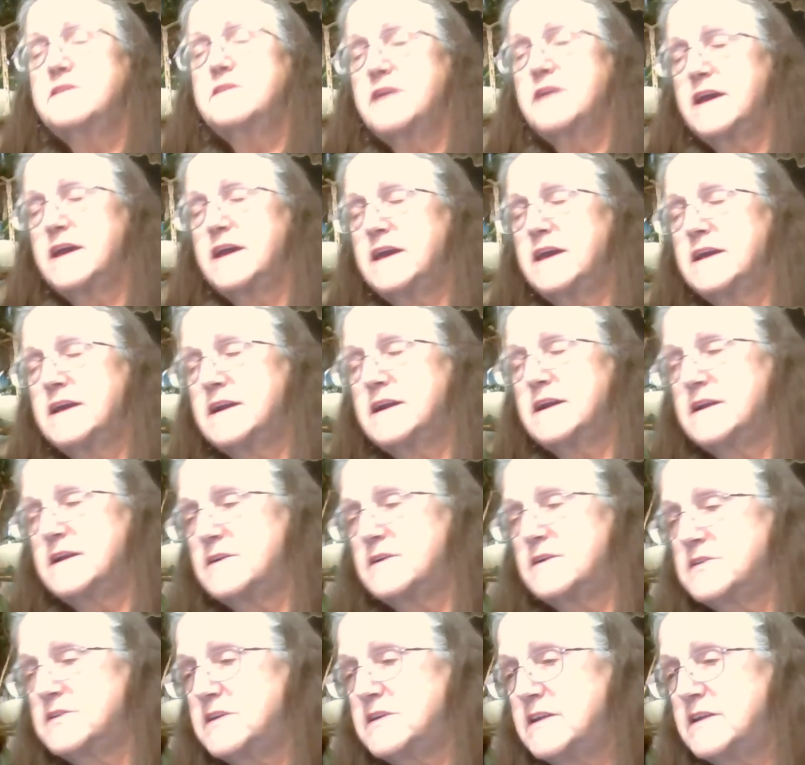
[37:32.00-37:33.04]
taking it in
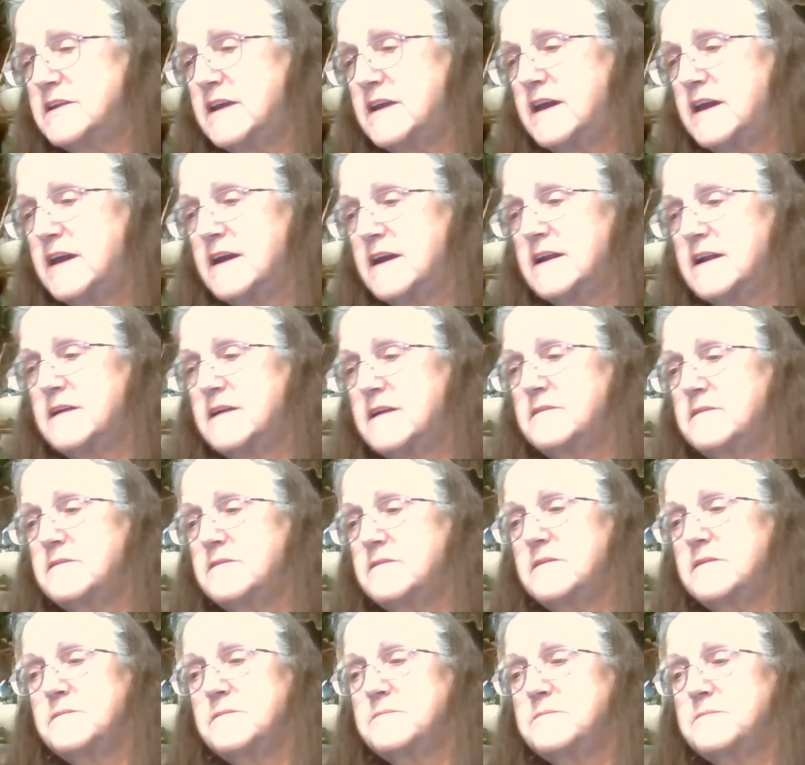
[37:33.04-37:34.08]
or CDing it in,
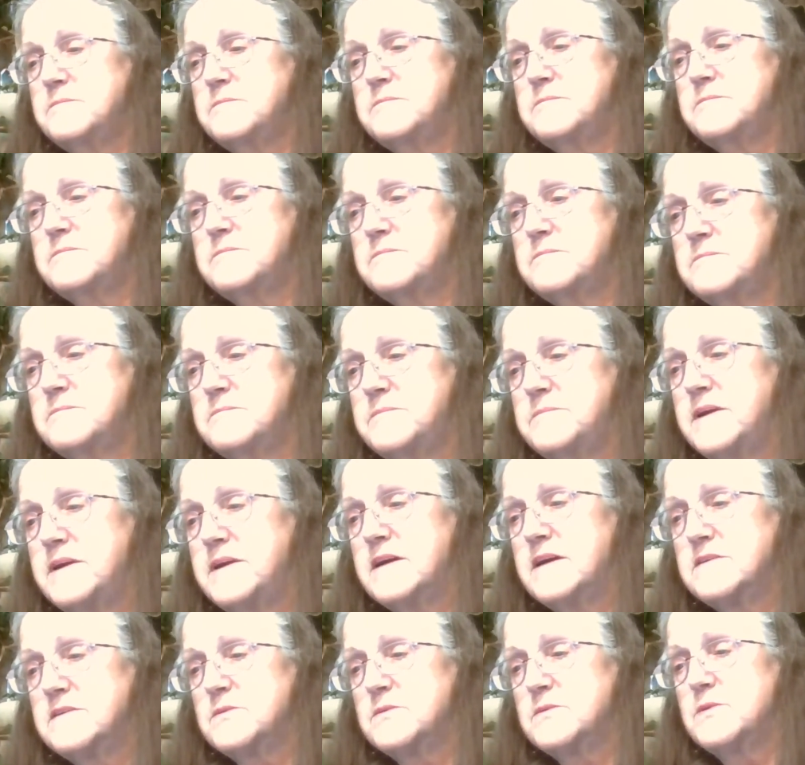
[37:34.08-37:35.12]

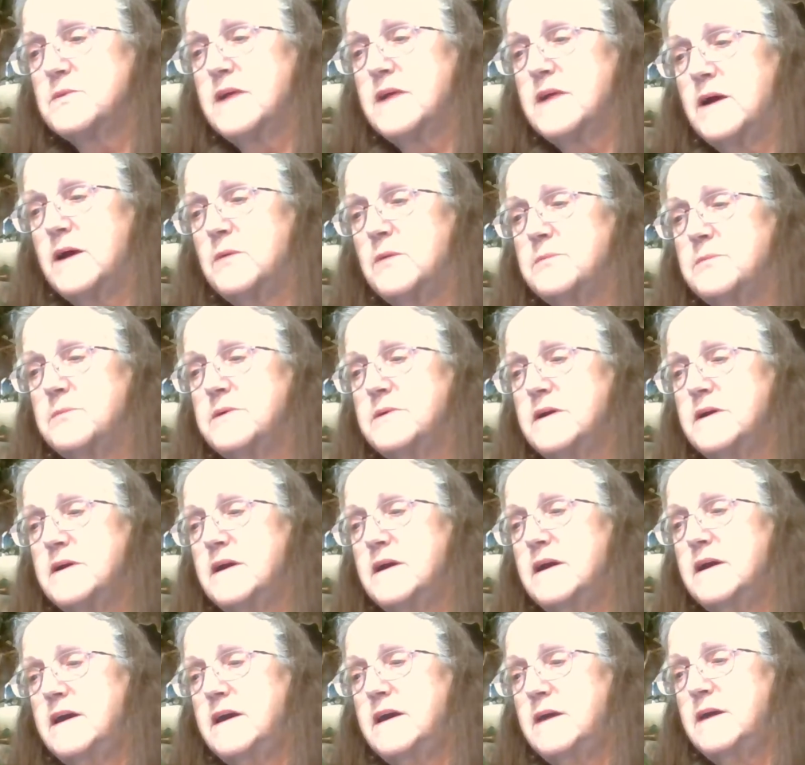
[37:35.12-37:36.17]
because it will help.
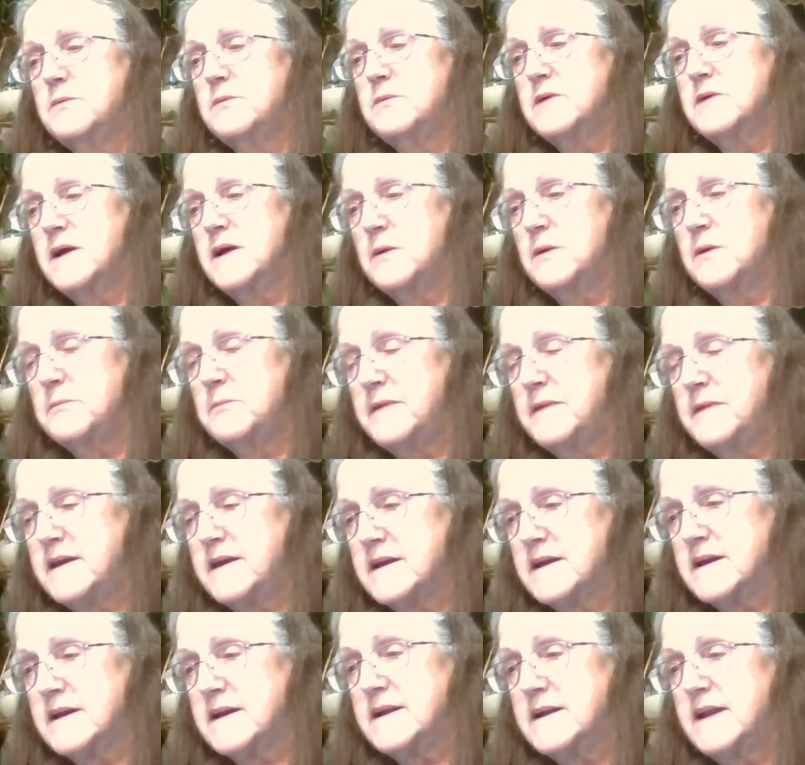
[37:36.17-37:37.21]
It will help make
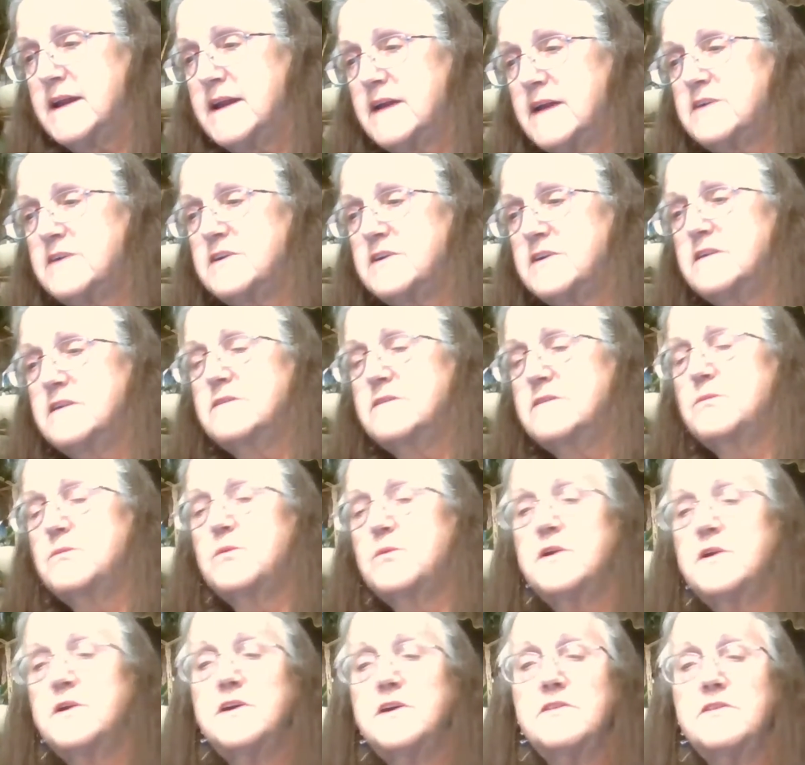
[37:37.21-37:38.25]
a connection
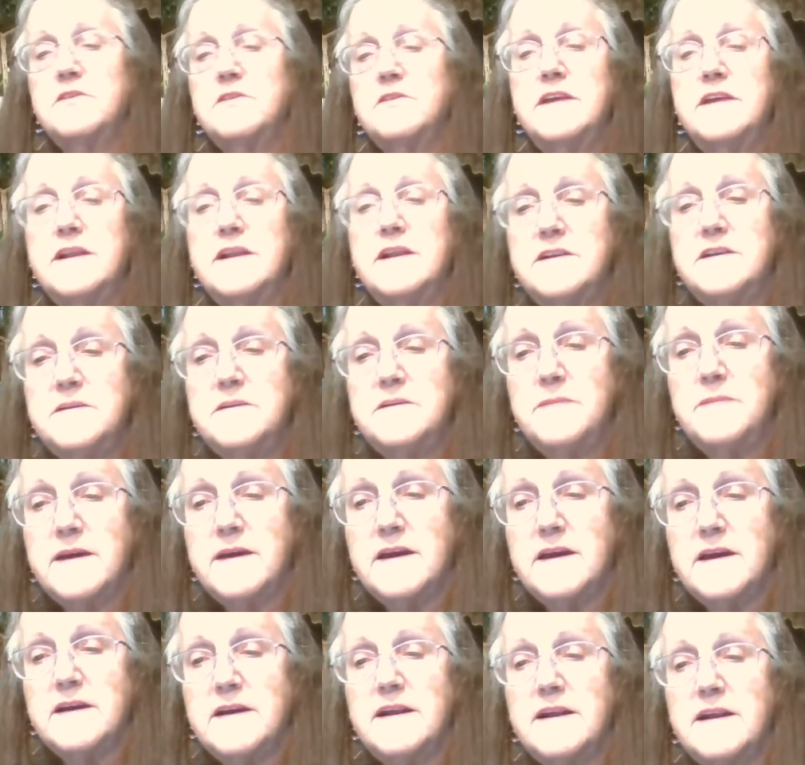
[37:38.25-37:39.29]
where you've needed to
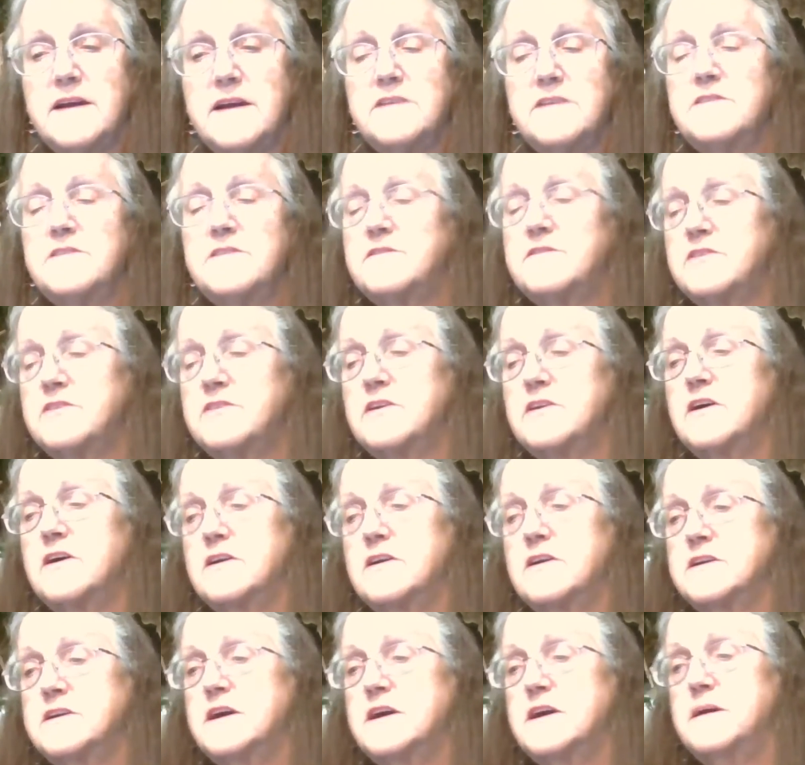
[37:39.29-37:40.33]
make a connection for a
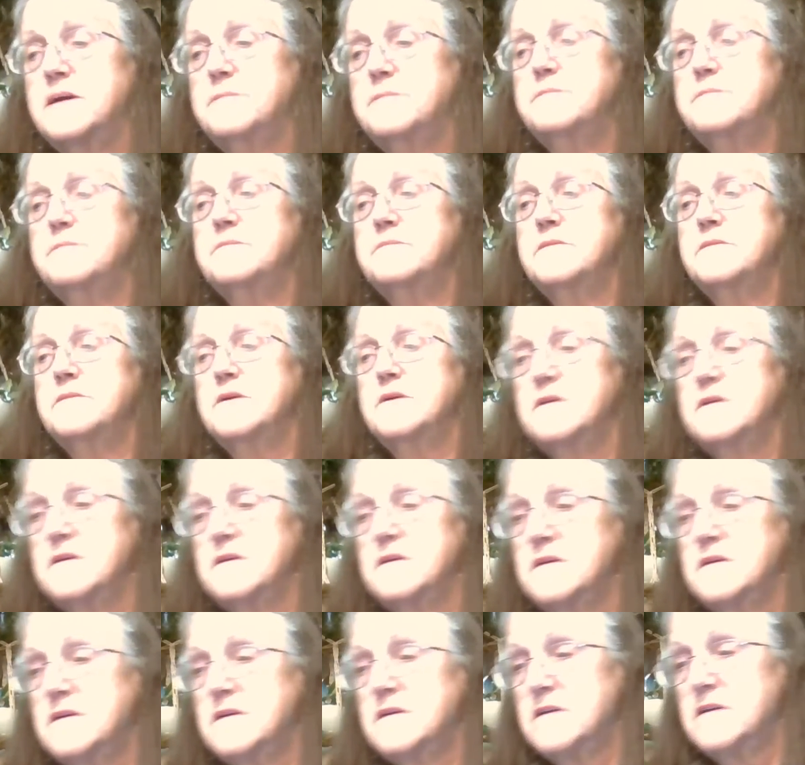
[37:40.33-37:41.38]
long time.
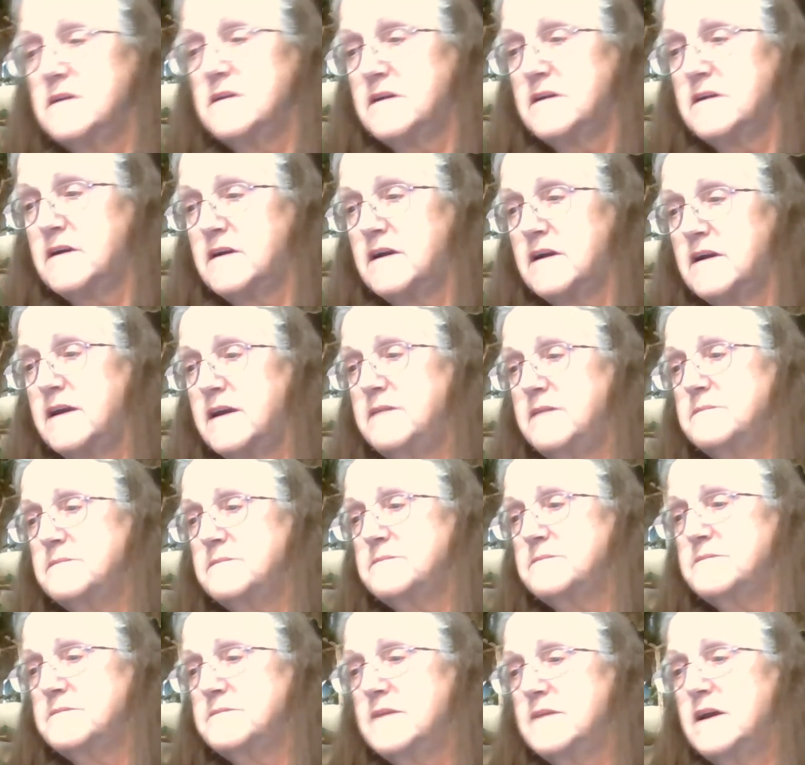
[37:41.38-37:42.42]
All right?
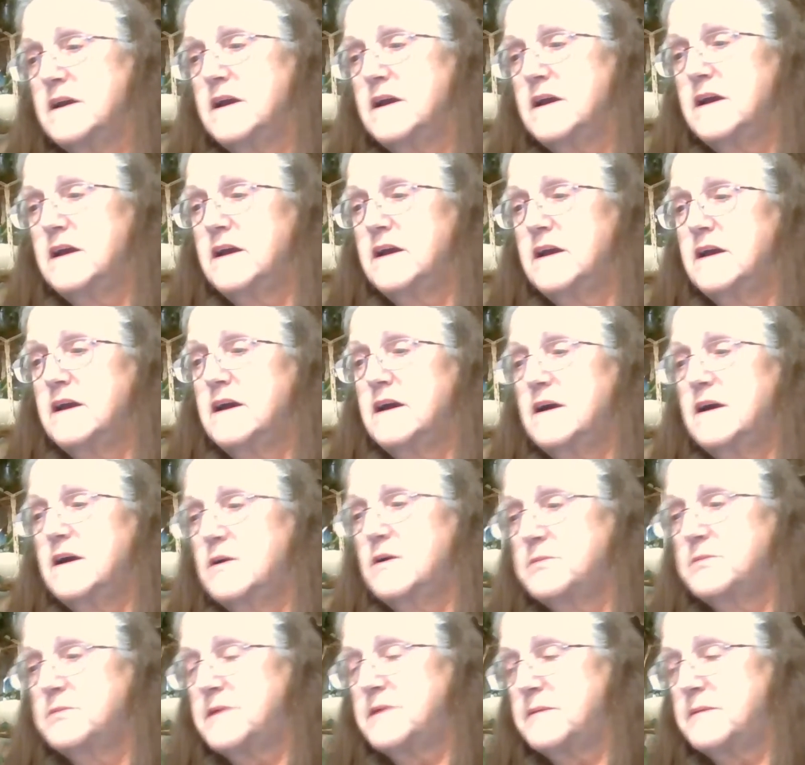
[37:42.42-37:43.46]
I
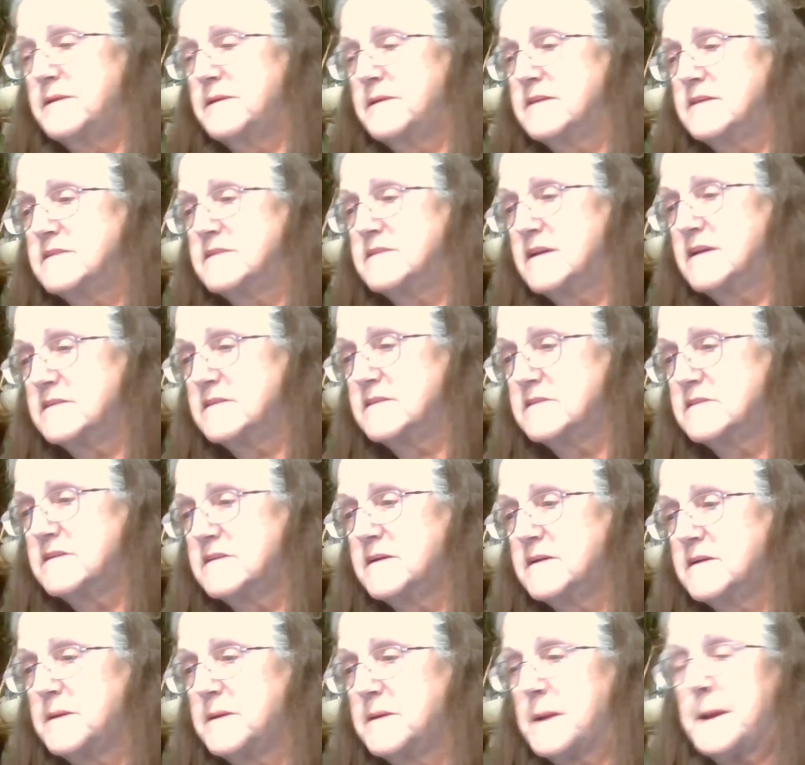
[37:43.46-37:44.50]
hope that makes sense.
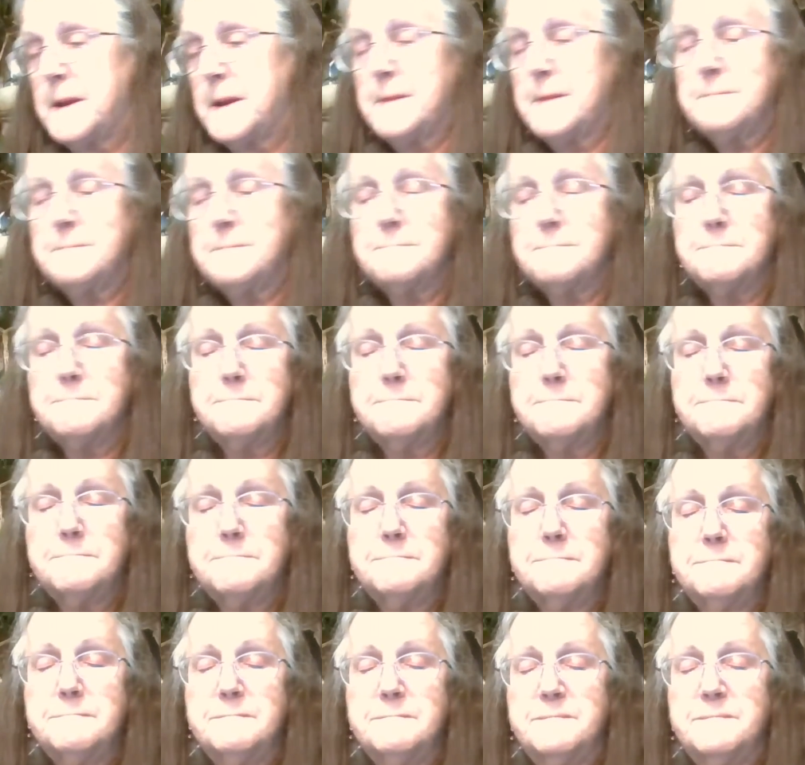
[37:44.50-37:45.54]

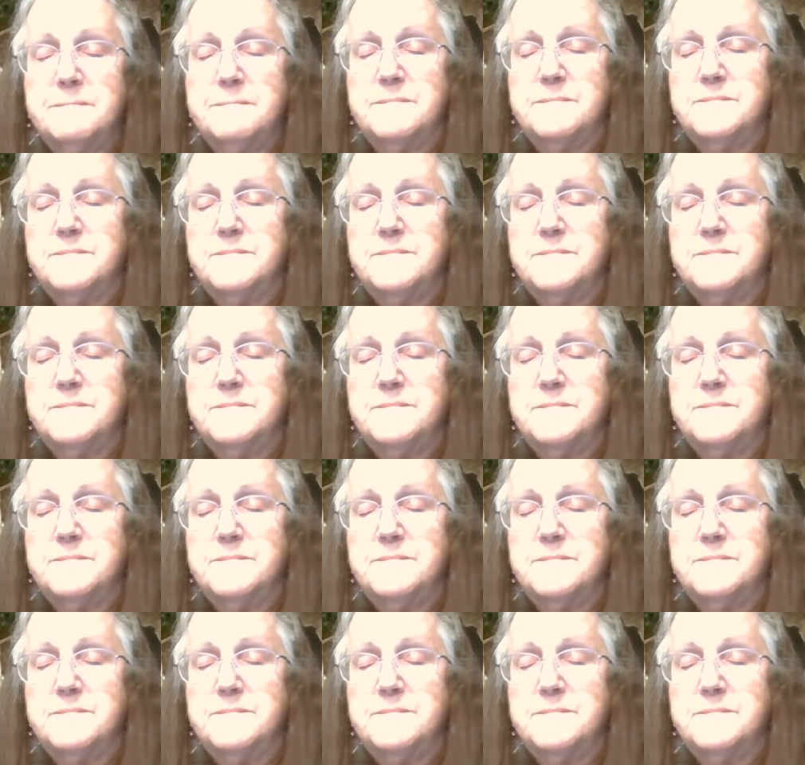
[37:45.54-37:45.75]
I